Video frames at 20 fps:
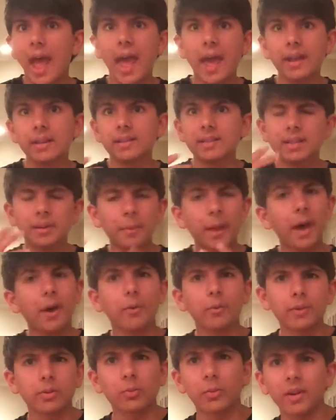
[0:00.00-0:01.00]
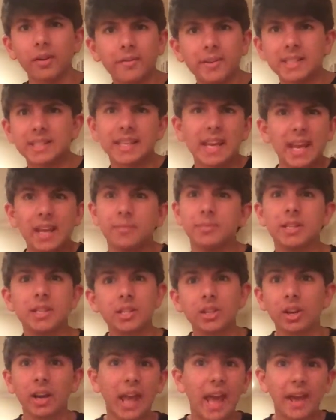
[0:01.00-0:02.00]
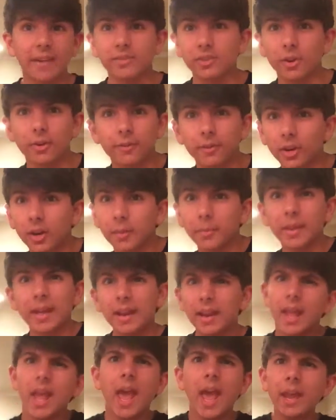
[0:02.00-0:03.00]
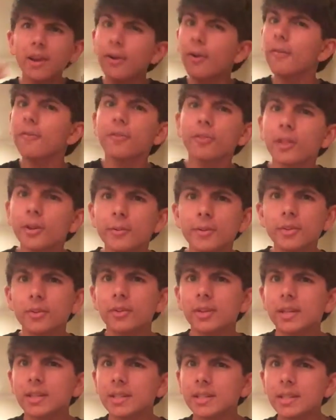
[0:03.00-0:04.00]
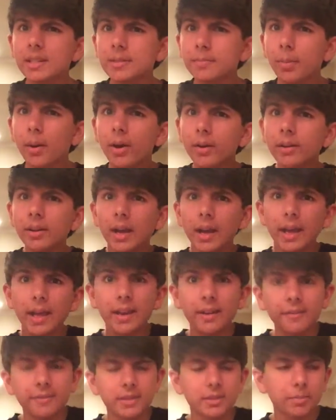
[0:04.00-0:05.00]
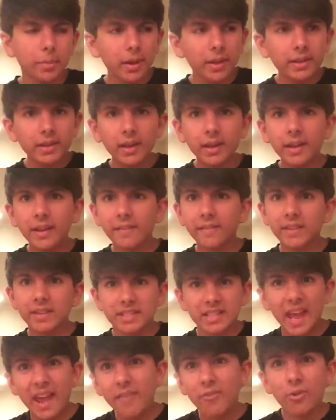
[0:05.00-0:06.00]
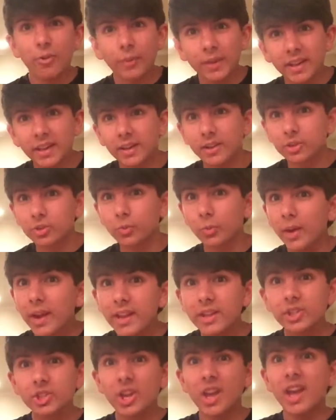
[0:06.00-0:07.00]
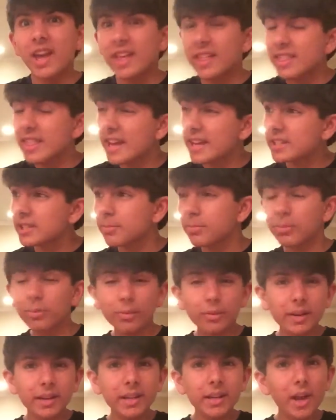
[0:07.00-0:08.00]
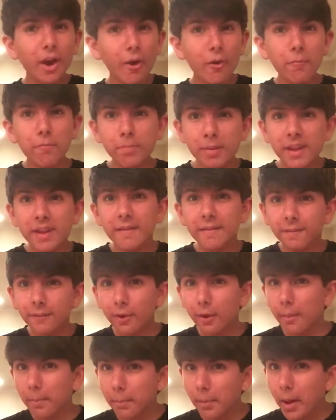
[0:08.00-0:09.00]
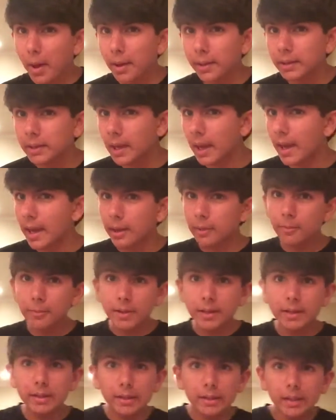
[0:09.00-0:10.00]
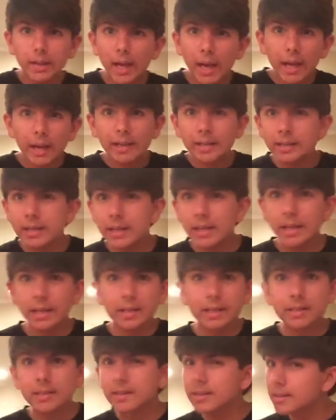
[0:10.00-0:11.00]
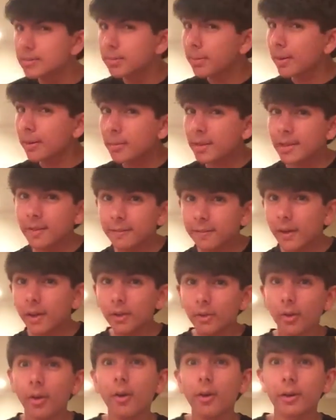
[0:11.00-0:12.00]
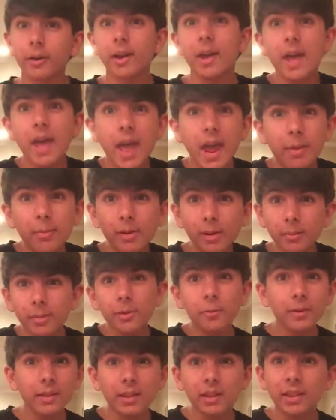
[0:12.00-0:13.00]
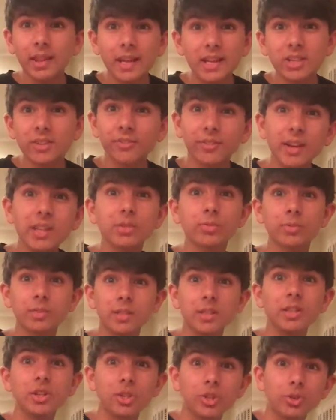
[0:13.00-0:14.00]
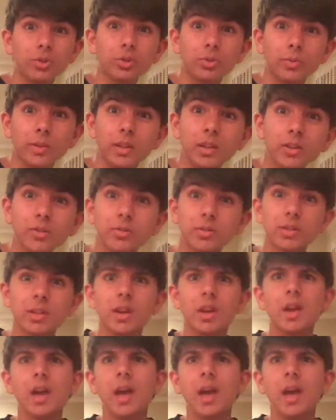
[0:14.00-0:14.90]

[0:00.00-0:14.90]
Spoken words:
and somehow with one of his games he's going to have to overcome that. And hopefully we do get to see his Bankai. And if his Bankai affects everyone in his range, that's pretty OP for a Bankai. And we gotta see it, because this is probably the final arc. And probably one of the last fights we'll see Shunsui use.